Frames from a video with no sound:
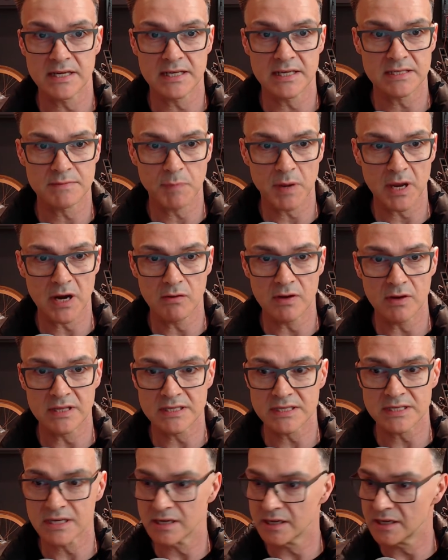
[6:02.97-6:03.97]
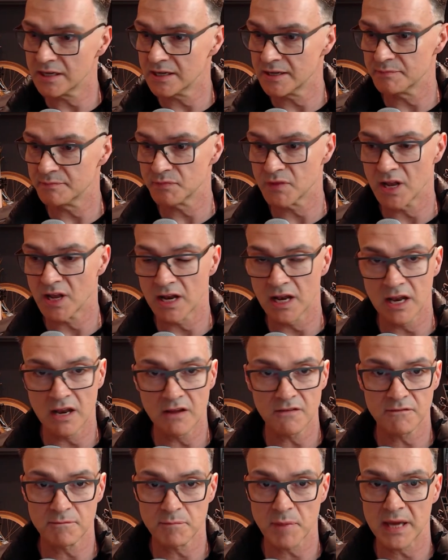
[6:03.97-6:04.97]
experience, and I
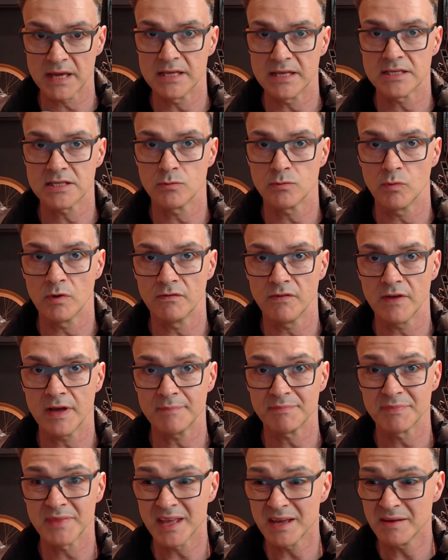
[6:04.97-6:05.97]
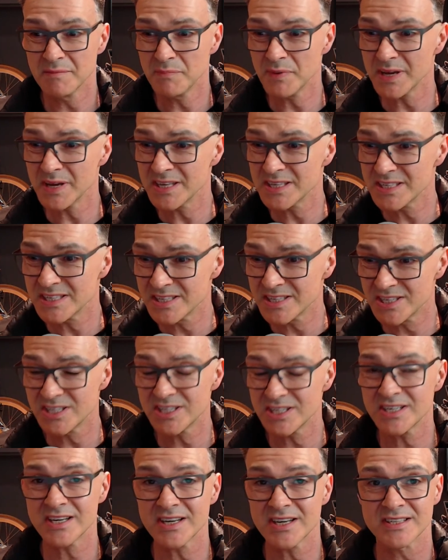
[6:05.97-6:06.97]
love painting with it, but it's
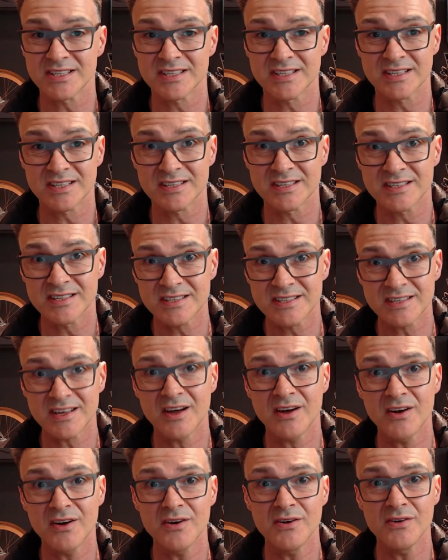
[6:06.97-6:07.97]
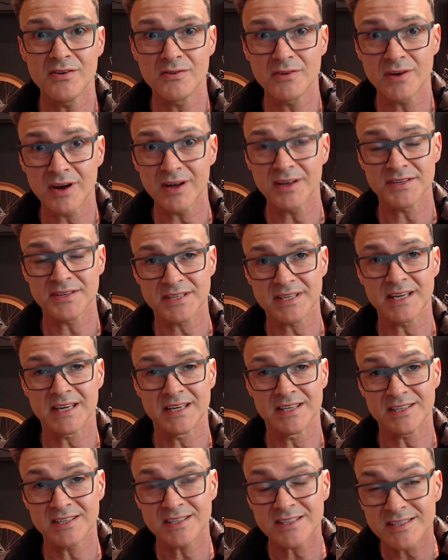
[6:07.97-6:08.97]
just so caustic,
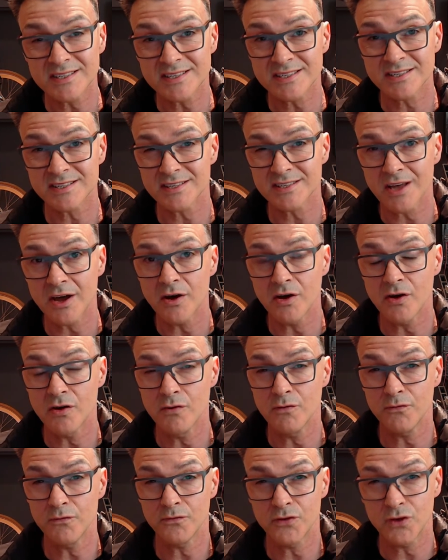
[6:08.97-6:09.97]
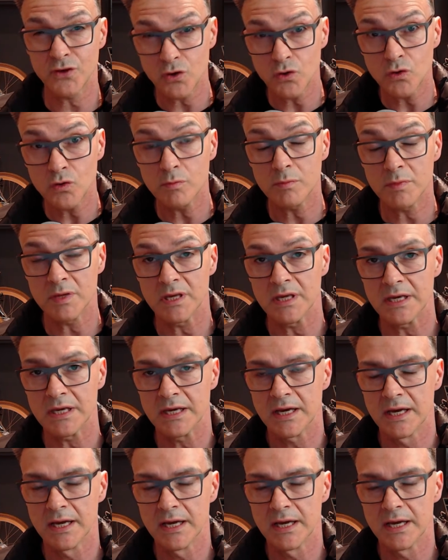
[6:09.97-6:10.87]
it's just so fumey.